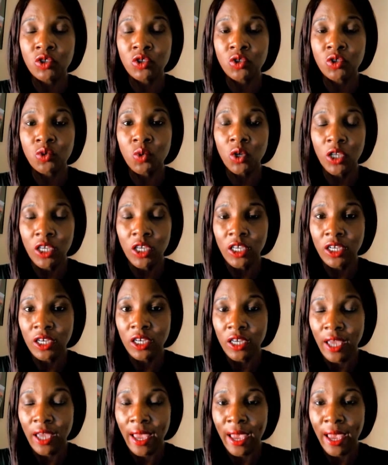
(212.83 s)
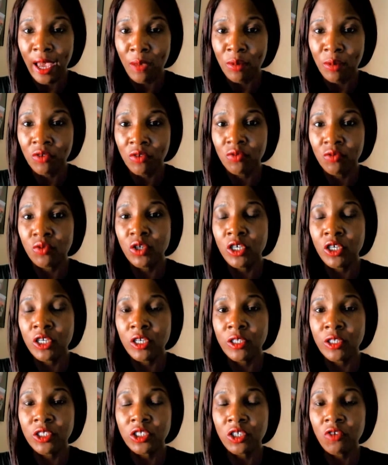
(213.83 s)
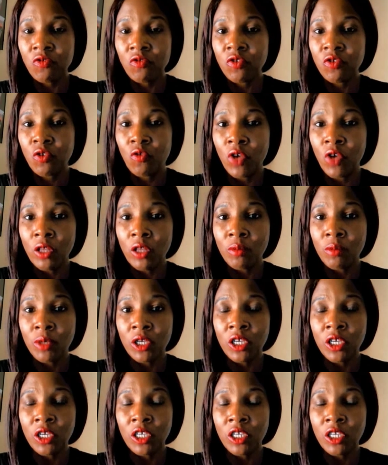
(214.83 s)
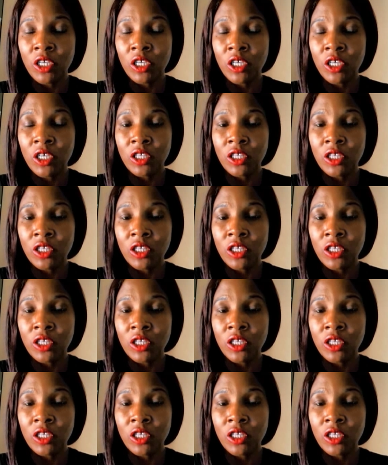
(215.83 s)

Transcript: So you want to get in a habit of reading self-development at least